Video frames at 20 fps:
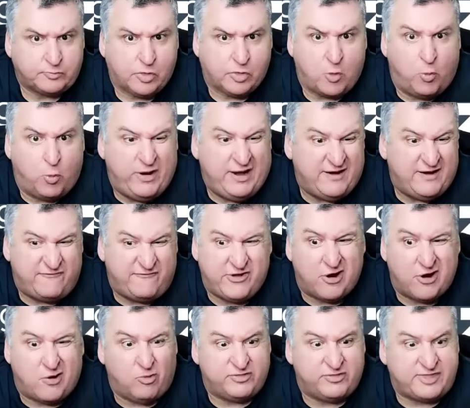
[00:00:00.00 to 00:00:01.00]
we need to
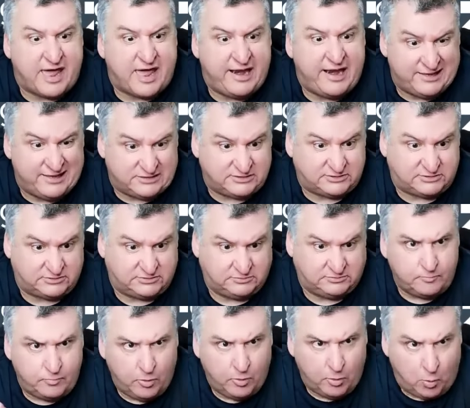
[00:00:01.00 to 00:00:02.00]
figure out what that is.
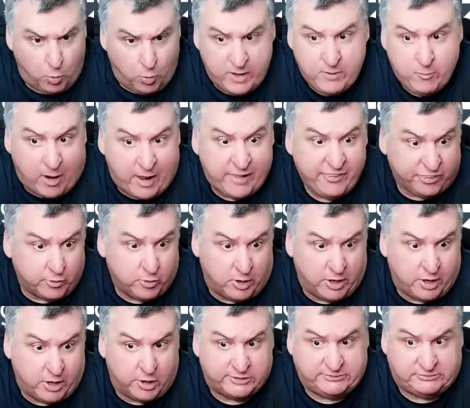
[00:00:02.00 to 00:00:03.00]
We went through
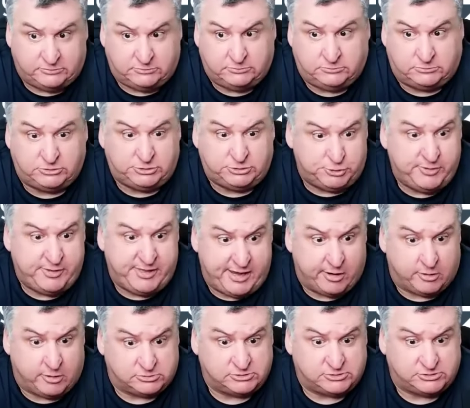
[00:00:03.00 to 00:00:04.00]
a good 2
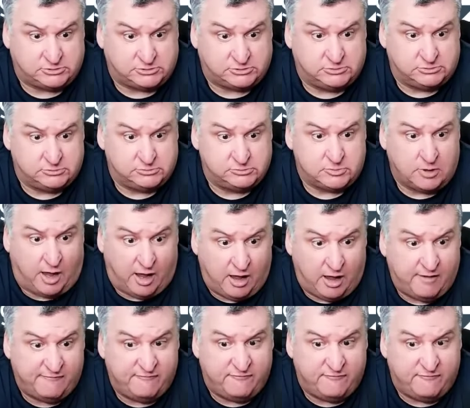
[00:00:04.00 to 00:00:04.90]
years of,